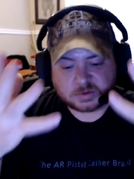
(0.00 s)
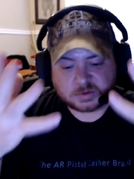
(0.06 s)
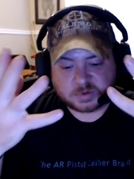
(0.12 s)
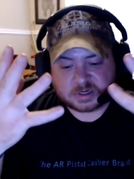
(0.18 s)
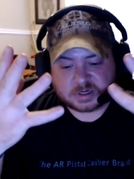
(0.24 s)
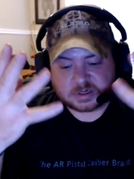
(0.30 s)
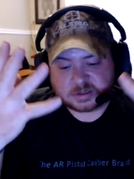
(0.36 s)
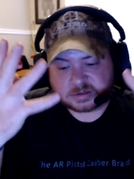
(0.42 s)

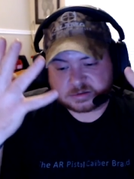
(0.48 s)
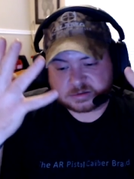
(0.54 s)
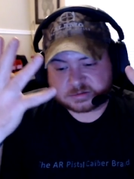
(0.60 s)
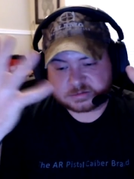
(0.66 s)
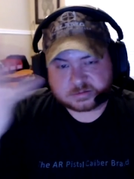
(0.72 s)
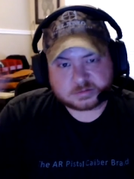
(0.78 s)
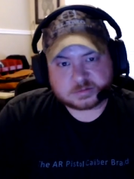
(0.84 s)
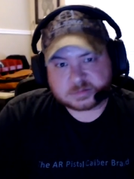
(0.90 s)
where
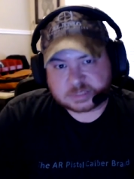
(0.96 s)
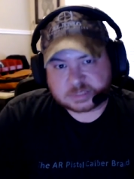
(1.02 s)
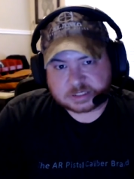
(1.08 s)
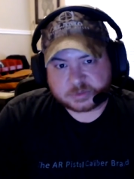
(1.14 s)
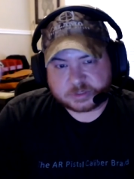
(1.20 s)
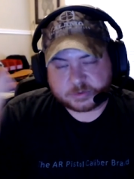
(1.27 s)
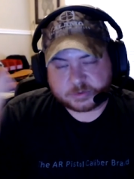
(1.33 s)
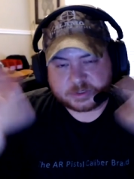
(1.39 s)

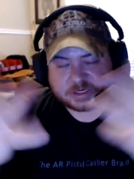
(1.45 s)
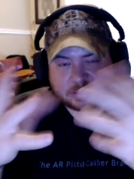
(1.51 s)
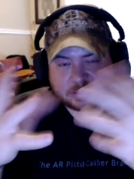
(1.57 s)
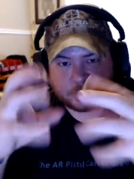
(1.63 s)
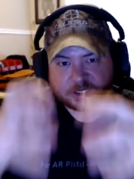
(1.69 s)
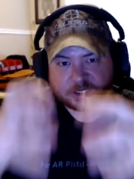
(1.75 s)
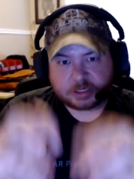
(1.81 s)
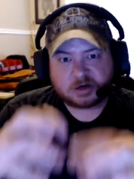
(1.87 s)
like we, we can
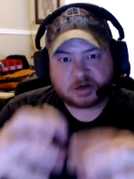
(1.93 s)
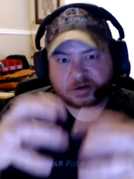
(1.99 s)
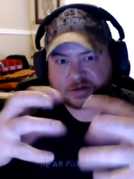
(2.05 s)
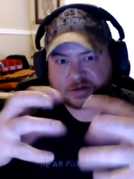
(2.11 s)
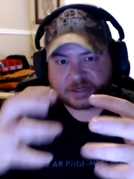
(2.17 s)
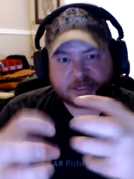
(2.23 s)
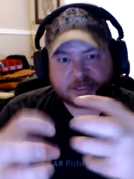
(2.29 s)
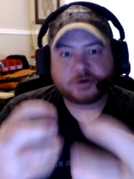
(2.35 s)
we can all
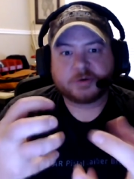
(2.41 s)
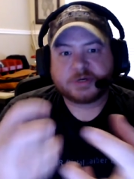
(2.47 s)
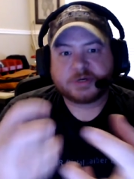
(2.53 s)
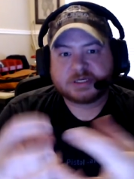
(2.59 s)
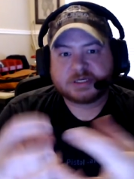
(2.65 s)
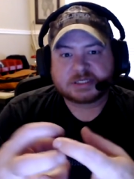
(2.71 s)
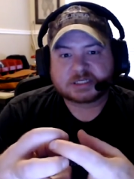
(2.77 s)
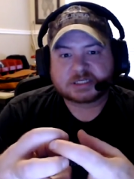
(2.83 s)
like
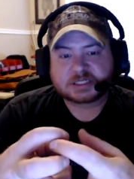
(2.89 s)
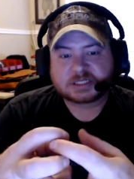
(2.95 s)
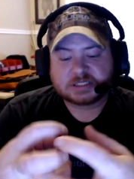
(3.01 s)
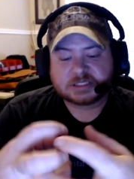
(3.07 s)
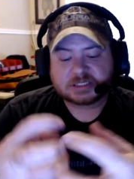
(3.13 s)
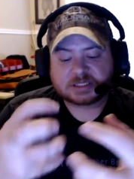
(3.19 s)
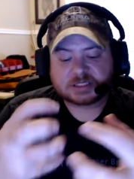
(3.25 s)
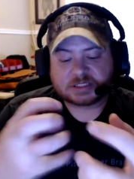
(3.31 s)
coexist
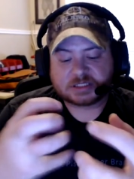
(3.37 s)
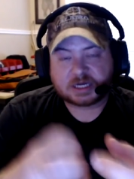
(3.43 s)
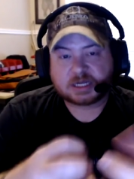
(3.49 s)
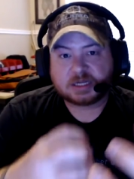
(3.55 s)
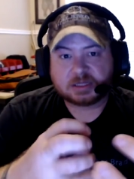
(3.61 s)
because the second